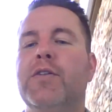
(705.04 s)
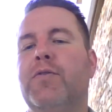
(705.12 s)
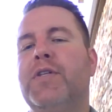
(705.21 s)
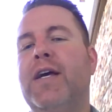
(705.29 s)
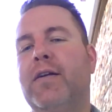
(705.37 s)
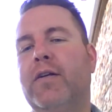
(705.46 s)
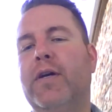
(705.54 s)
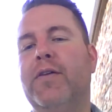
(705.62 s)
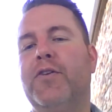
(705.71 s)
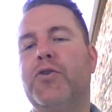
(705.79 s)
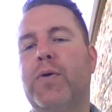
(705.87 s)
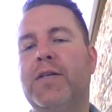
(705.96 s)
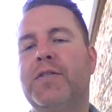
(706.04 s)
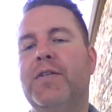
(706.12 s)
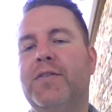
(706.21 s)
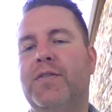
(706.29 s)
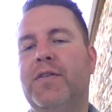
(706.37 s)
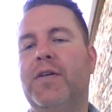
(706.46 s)
So technically the trust
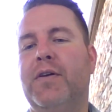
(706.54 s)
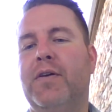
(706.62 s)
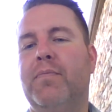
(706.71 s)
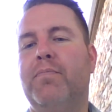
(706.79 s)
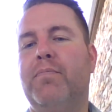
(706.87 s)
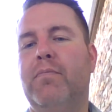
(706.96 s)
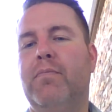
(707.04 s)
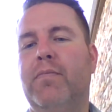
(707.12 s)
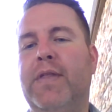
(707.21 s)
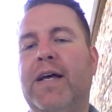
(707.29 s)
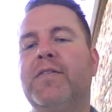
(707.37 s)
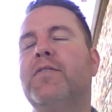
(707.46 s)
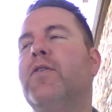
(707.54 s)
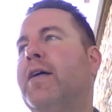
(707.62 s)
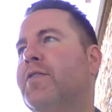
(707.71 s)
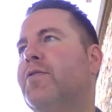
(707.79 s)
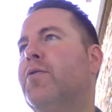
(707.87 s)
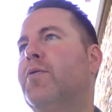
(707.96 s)
is
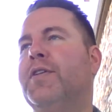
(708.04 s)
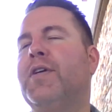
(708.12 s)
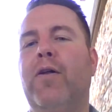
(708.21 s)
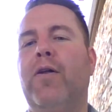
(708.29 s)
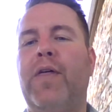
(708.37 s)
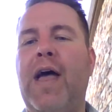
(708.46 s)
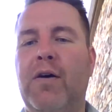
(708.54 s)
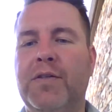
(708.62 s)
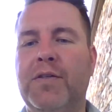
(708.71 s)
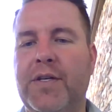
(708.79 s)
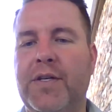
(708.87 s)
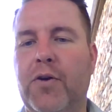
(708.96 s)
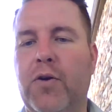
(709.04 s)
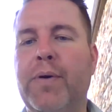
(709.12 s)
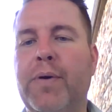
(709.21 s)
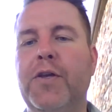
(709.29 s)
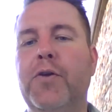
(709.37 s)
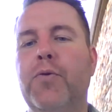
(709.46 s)
that's who the title of the house is under,
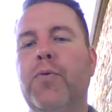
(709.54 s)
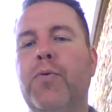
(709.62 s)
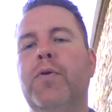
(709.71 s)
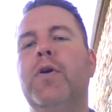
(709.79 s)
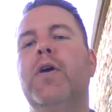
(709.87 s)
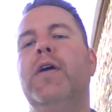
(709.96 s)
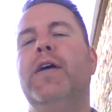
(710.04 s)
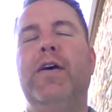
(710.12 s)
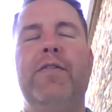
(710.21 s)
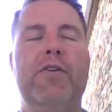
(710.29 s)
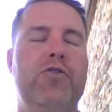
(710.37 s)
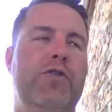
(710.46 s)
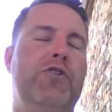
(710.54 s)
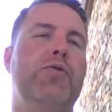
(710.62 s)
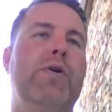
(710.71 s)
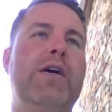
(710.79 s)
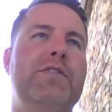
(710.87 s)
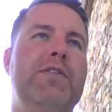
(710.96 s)
but the
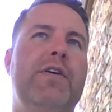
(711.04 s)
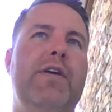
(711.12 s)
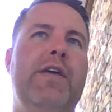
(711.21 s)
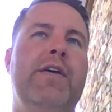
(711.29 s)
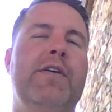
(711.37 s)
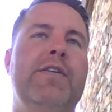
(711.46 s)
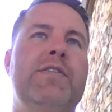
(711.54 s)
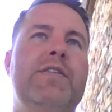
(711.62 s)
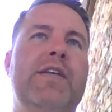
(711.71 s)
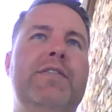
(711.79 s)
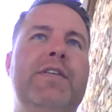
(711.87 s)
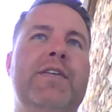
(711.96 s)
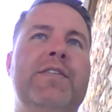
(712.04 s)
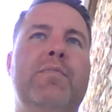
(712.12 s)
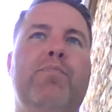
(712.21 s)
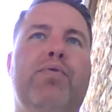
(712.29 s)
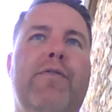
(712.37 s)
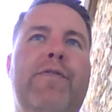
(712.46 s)
trust is, it
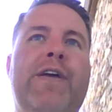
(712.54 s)
doesn't